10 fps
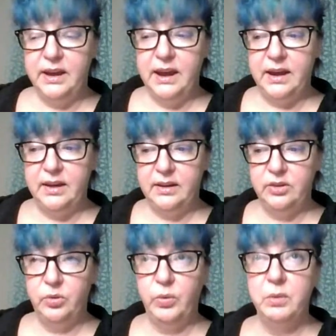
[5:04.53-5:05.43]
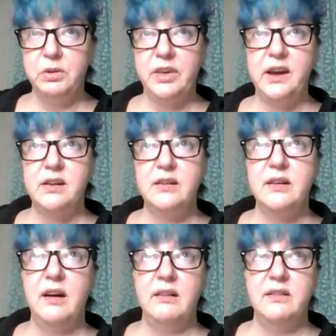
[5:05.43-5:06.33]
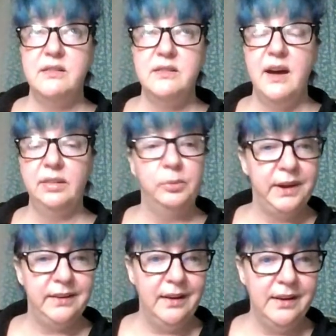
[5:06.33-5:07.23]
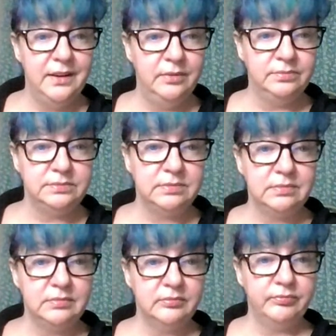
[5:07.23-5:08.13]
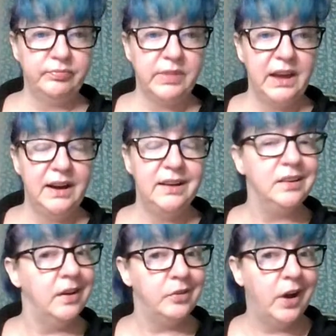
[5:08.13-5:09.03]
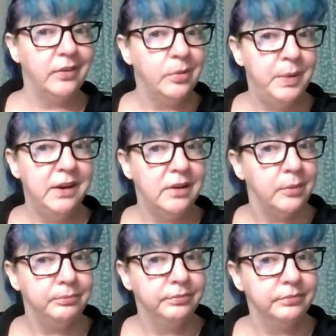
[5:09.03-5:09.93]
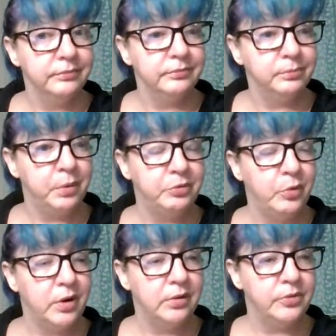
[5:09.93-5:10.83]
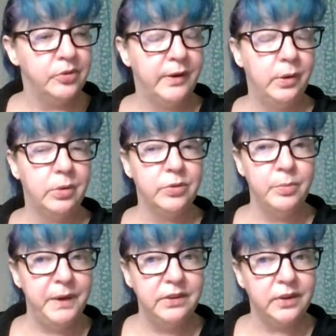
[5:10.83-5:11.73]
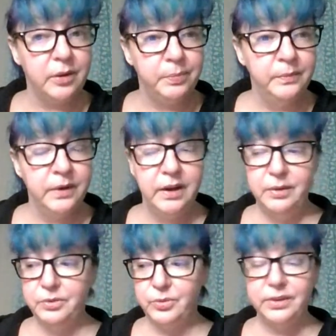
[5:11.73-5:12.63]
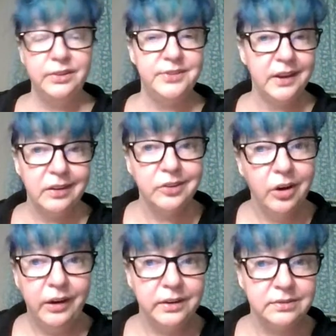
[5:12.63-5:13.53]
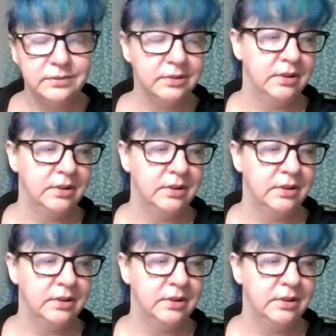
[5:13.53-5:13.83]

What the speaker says: and we were there on Halloween night, and I had never gotten the bean dip before, so I ordered the bean dip, and it was really stinking good,